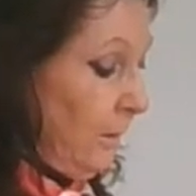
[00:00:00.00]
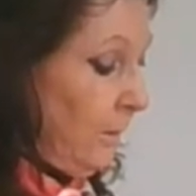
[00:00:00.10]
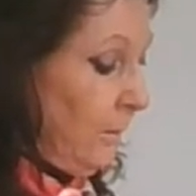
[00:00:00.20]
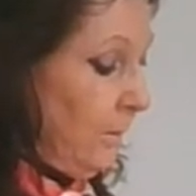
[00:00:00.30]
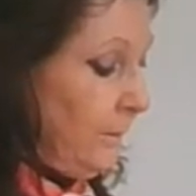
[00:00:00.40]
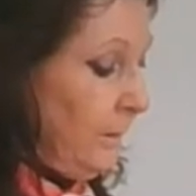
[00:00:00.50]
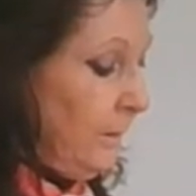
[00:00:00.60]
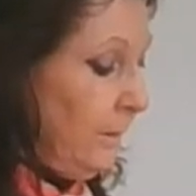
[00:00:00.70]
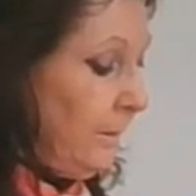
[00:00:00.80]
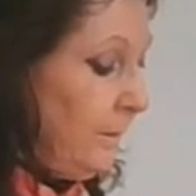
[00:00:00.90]
on
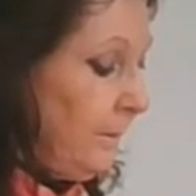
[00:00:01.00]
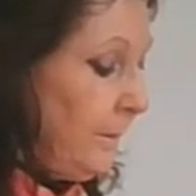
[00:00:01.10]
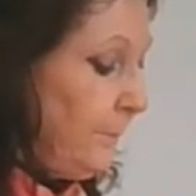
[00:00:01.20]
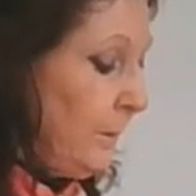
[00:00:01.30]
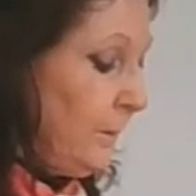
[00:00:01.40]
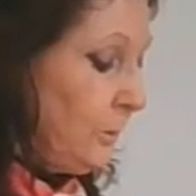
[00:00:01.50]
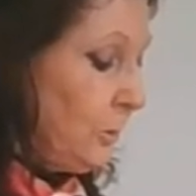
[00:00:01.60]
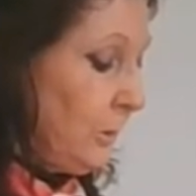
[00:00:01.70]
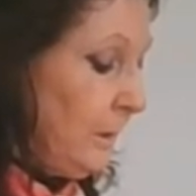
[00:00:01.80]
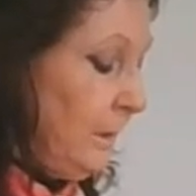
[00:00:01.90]
the
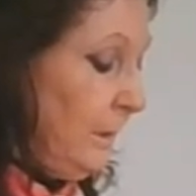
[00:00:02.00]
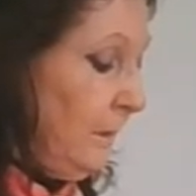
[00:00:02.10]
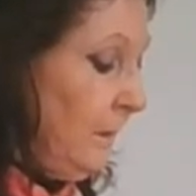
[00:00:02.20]
branch there,